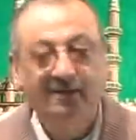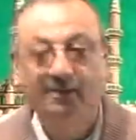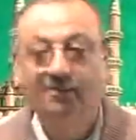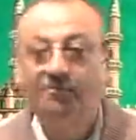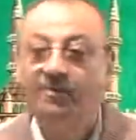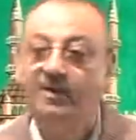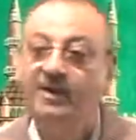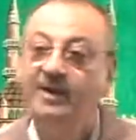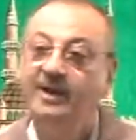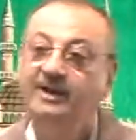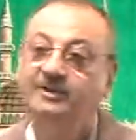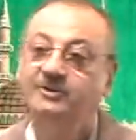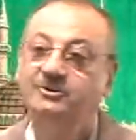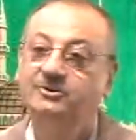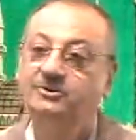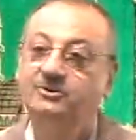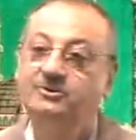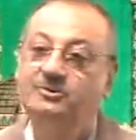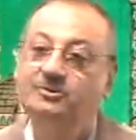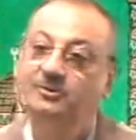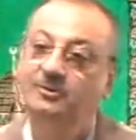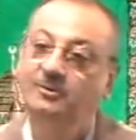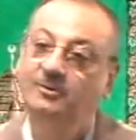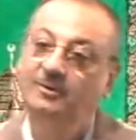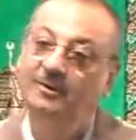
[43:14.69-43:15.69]
One has
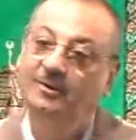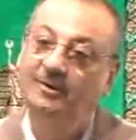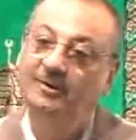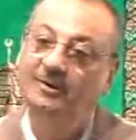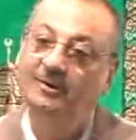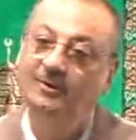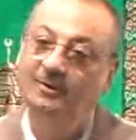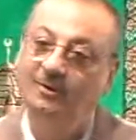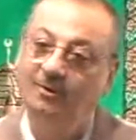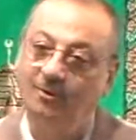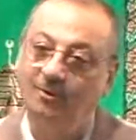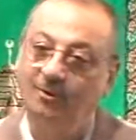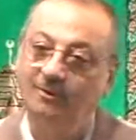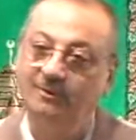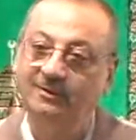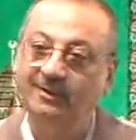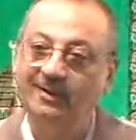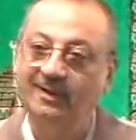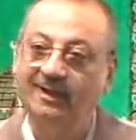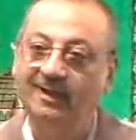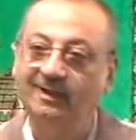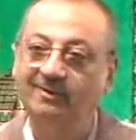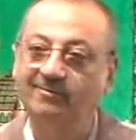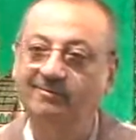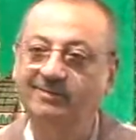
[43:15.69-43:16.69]
to know the
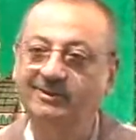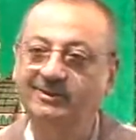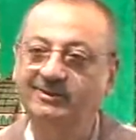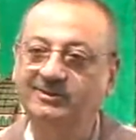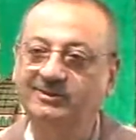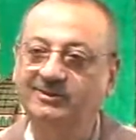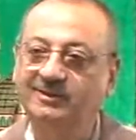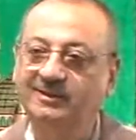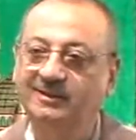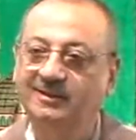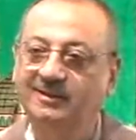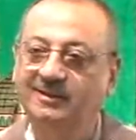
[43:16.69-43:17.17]
language,